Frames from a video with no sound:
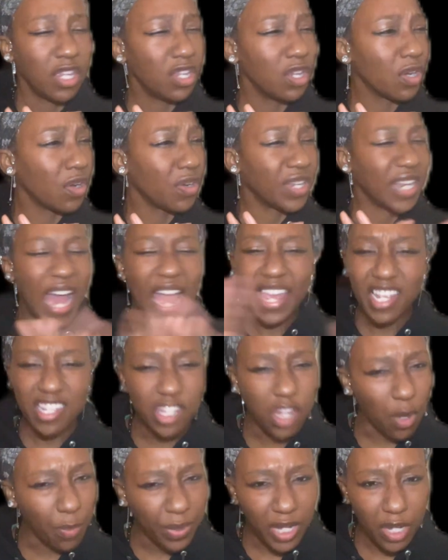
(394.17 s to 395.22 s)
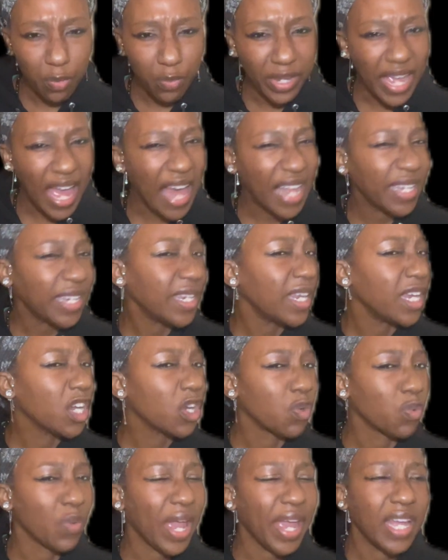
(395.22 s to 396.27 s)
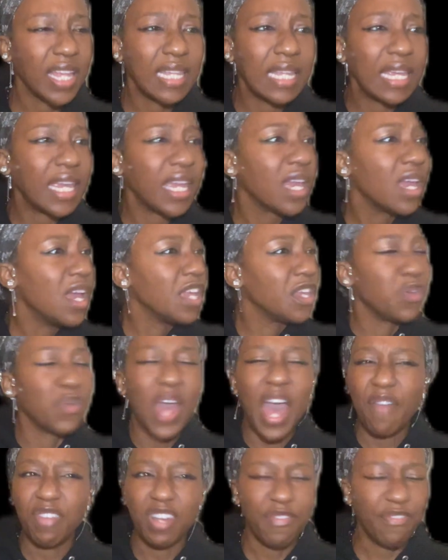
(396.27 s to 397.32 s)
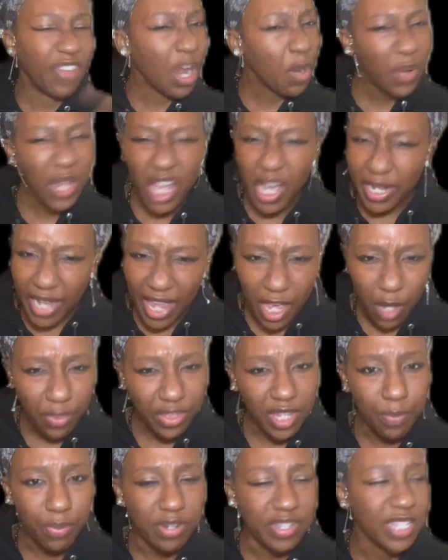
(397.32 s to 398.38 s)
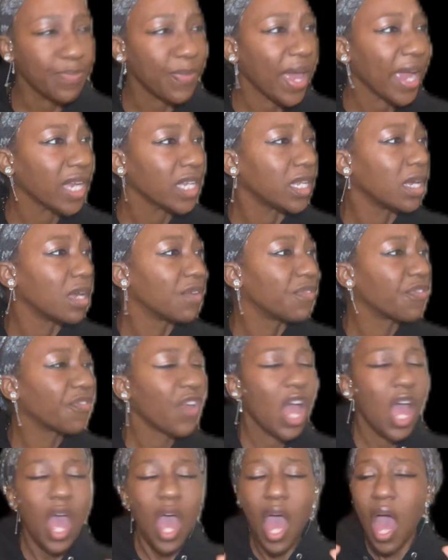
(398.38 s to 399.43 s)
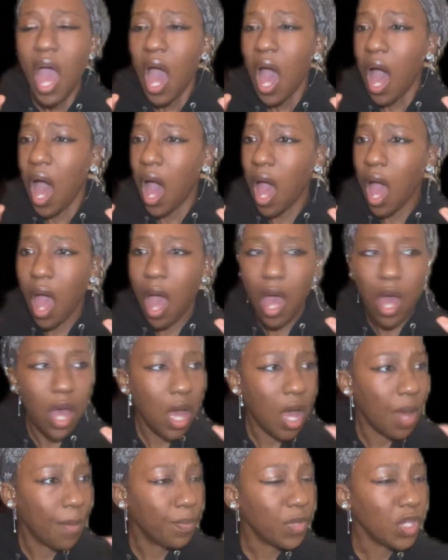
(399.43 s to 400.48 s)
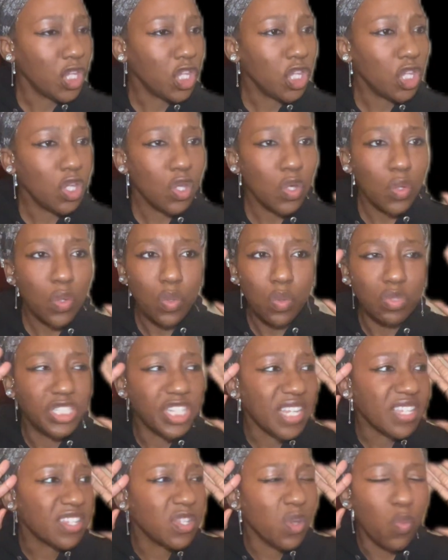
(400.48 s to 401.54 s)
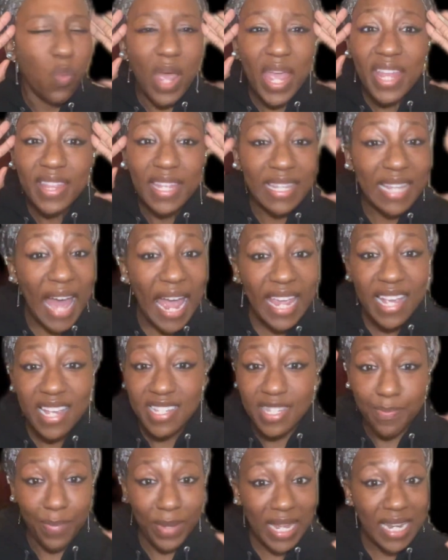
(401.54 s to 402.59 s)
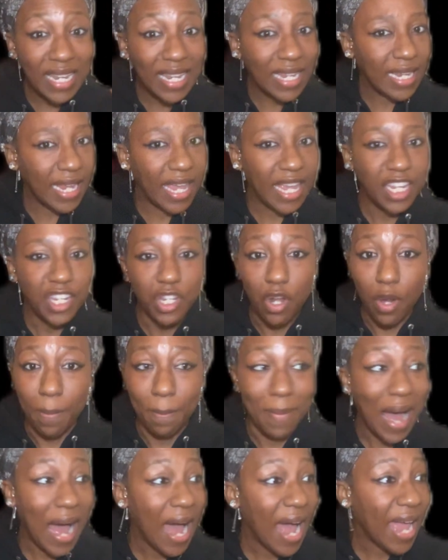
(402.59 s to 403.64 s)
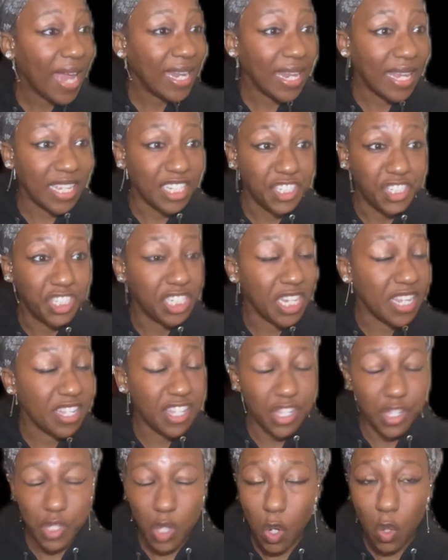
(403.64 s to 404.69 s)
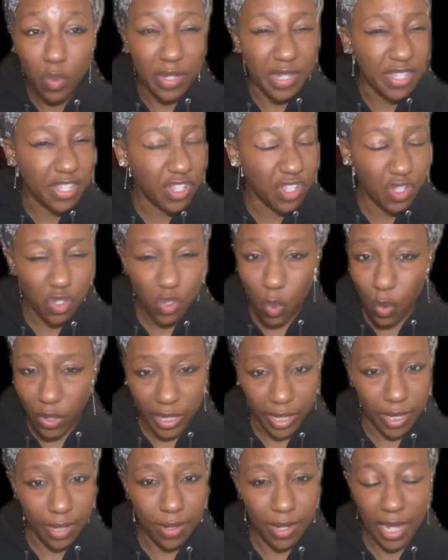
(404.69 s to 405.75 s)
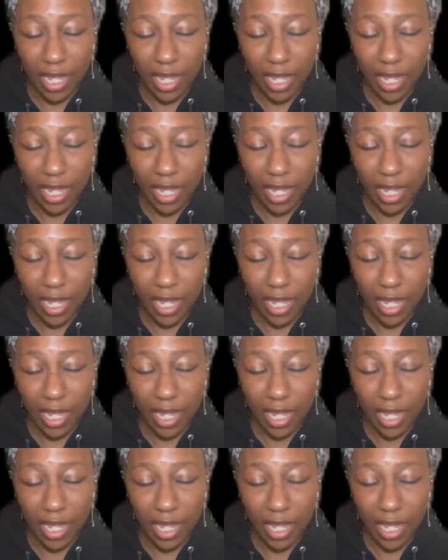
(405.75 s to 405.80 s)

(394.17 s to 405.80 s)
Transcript: you're not interpreting reality correctly. You having a very unhealthy perspective. You just, the way the light is bending in your mind is just so distorted